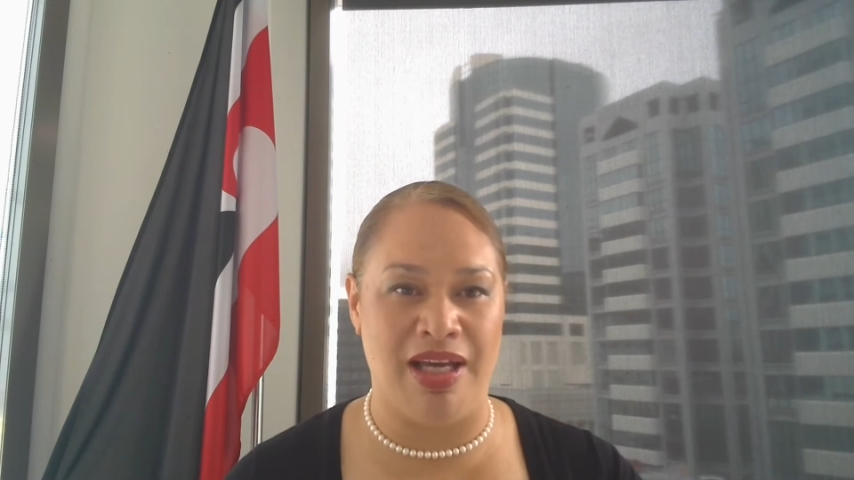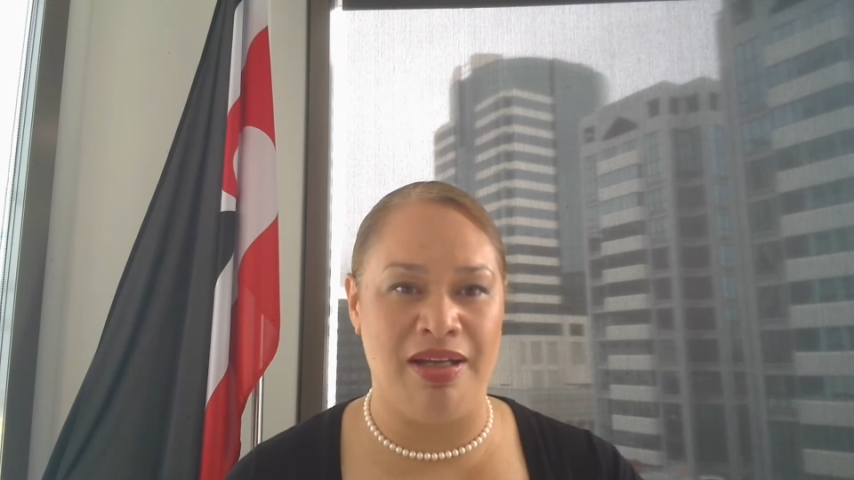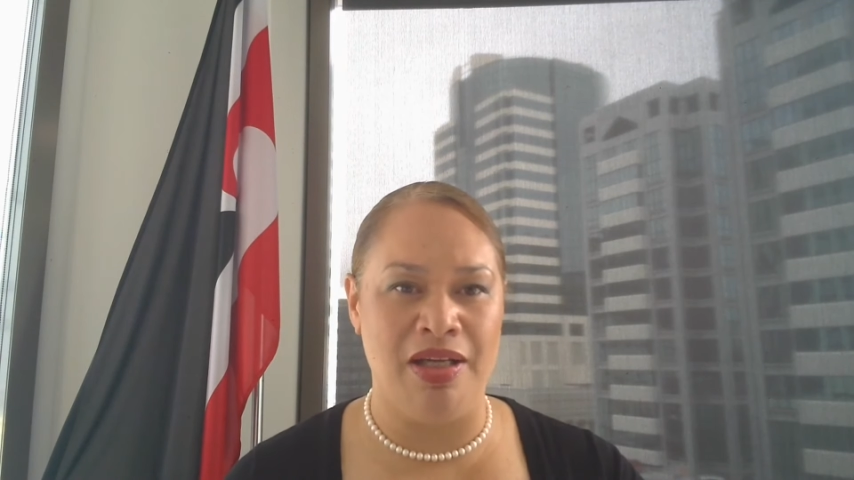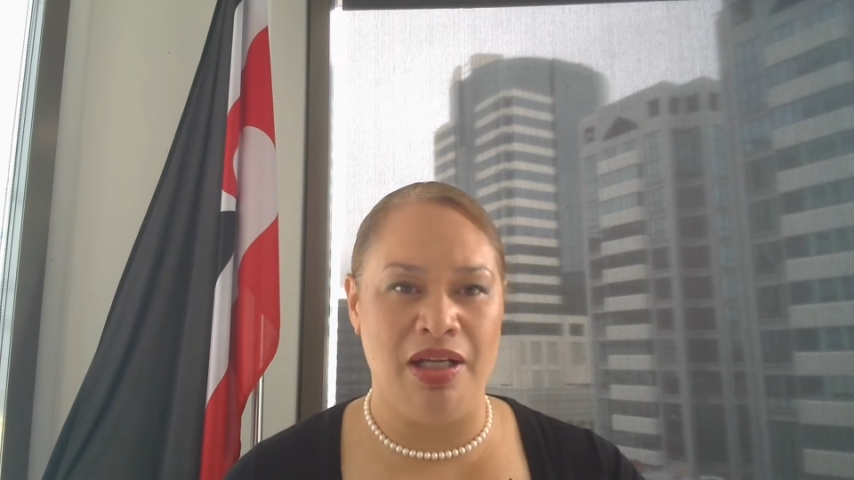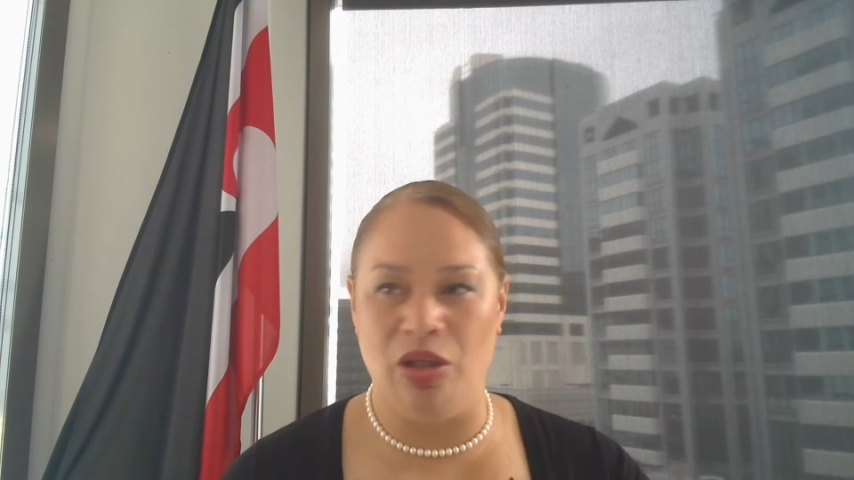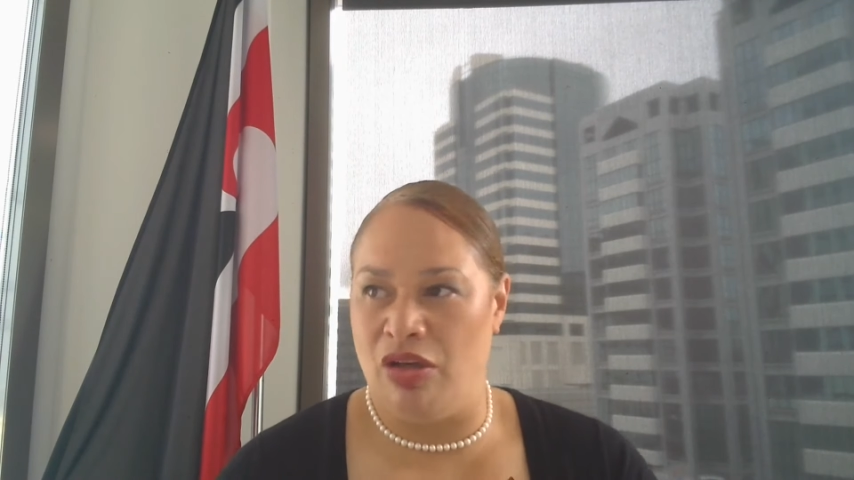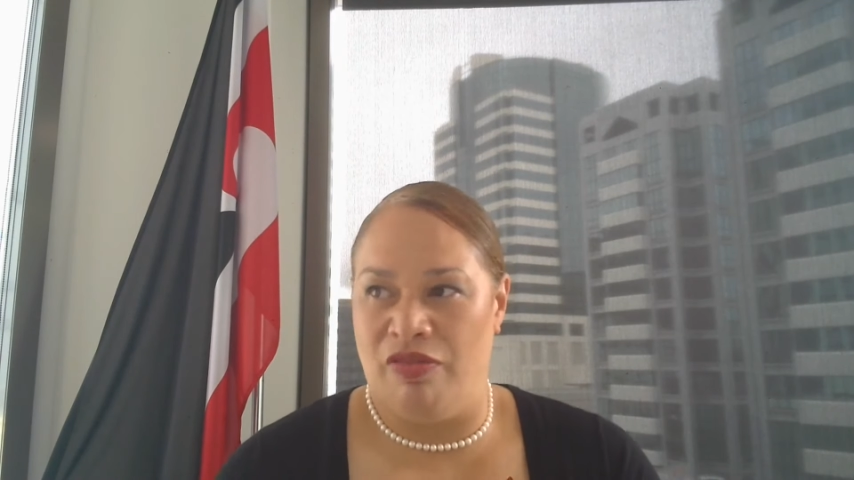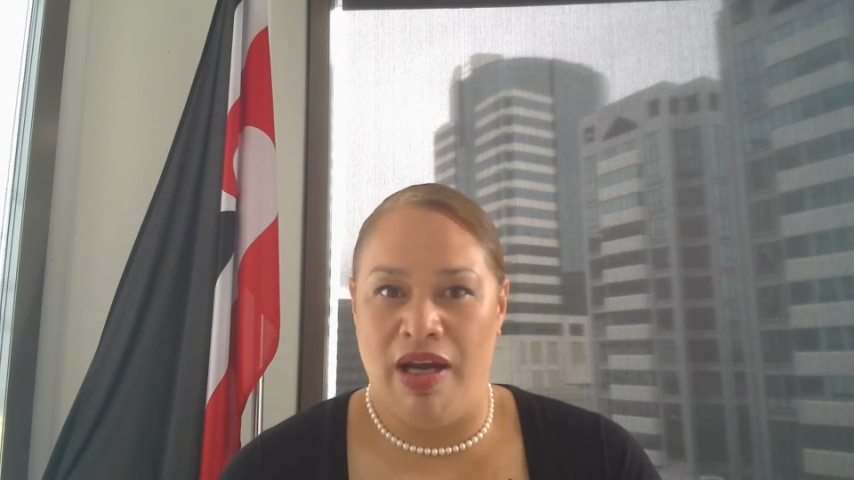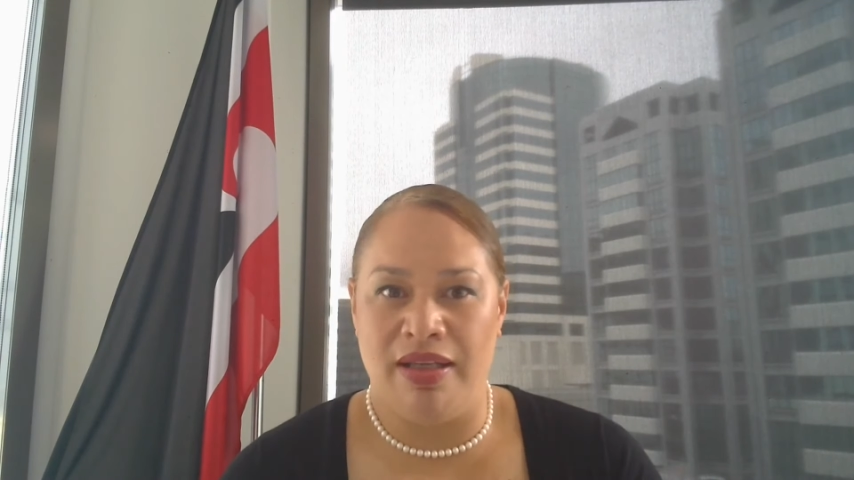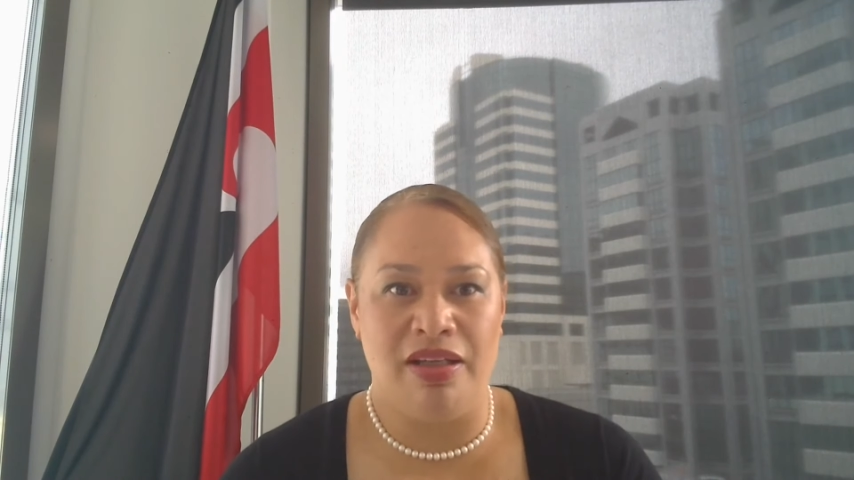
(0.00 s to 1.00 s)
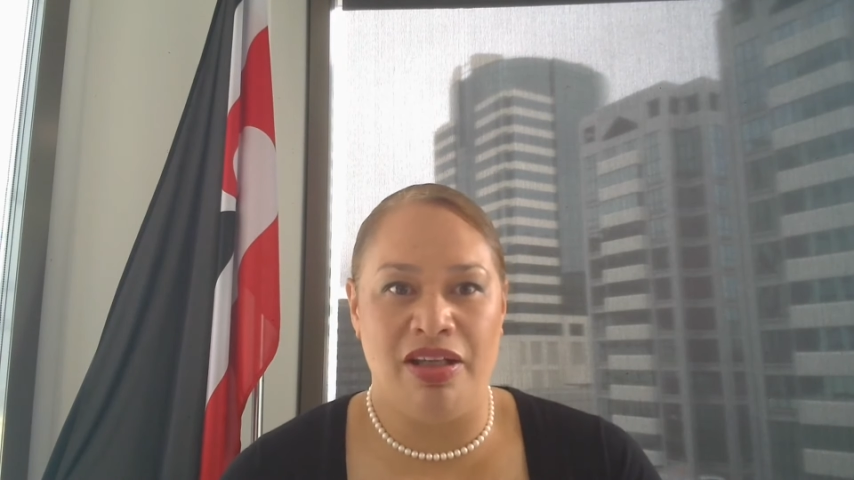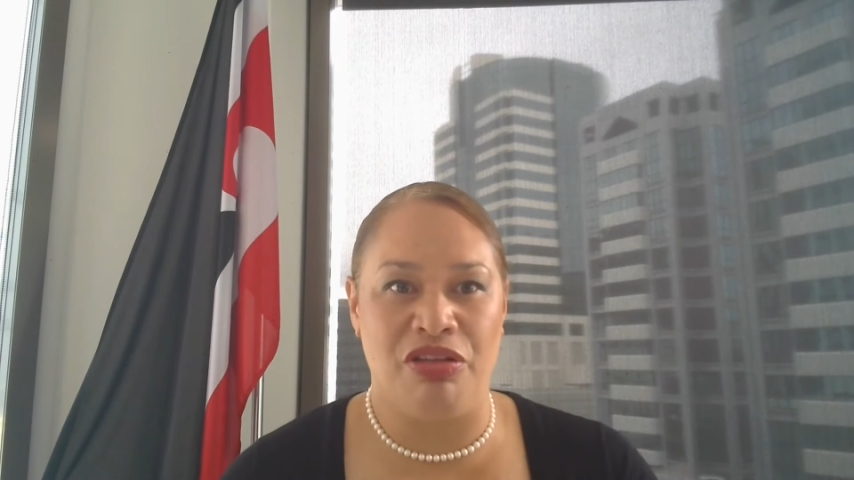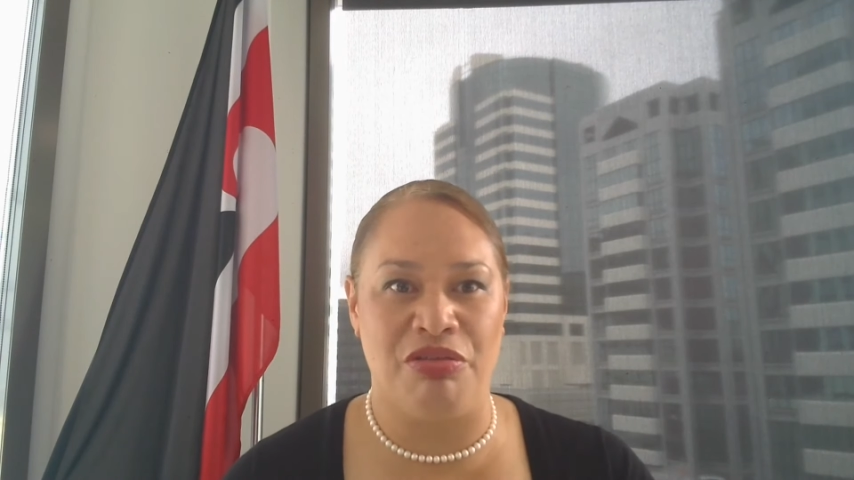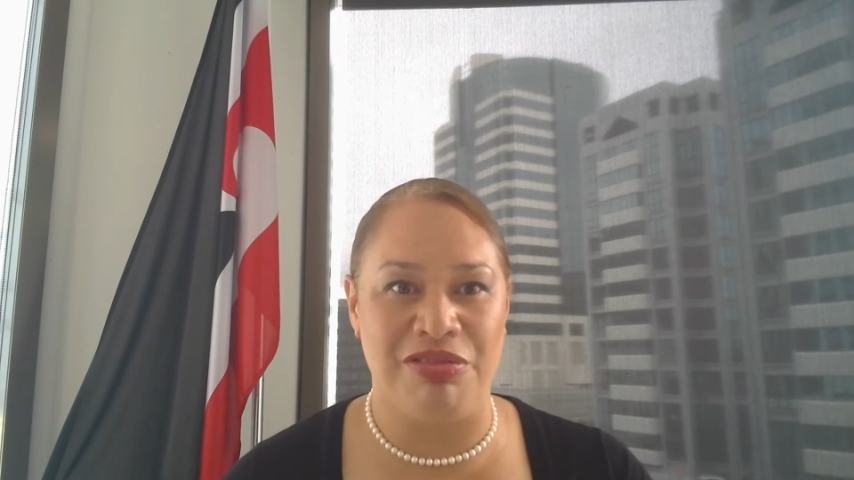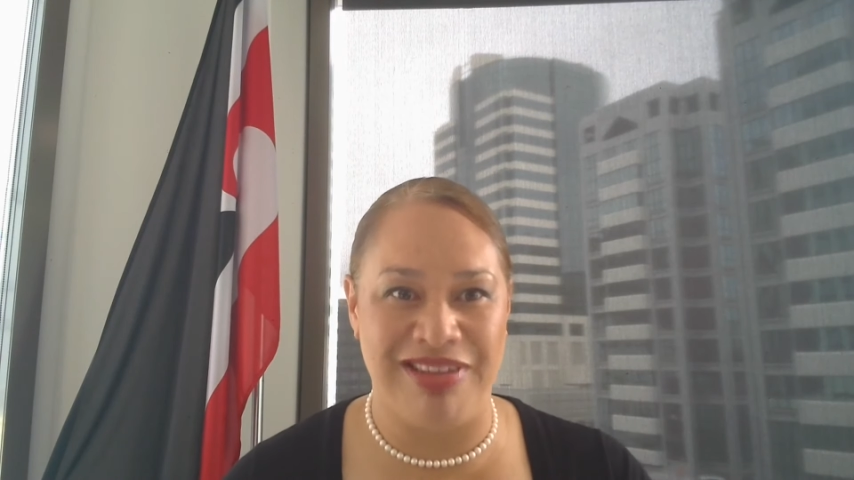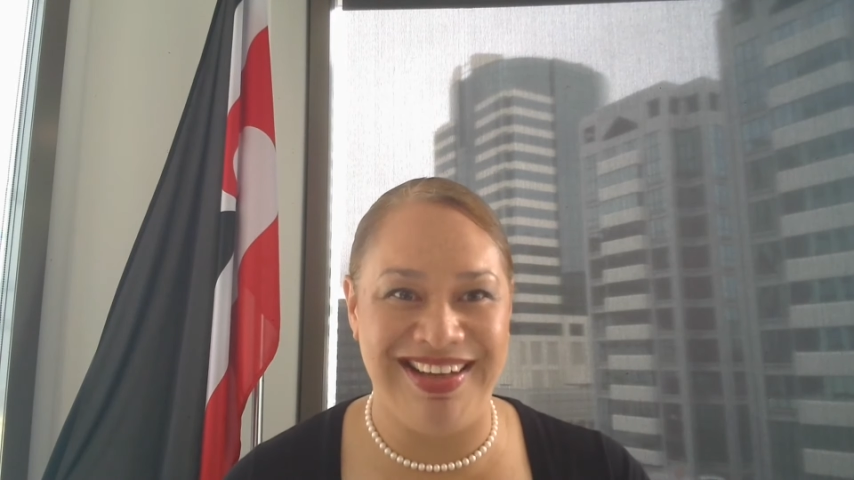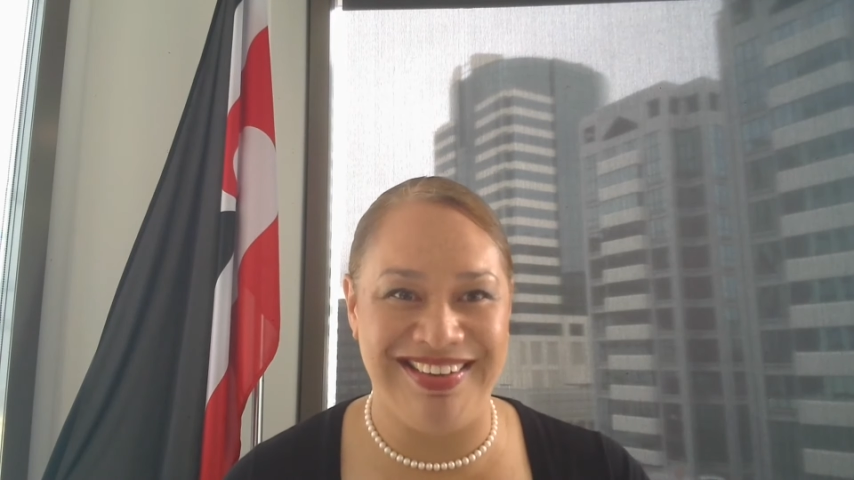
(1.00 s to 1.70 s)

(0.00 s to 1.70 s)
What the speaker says: look, if I can get through that,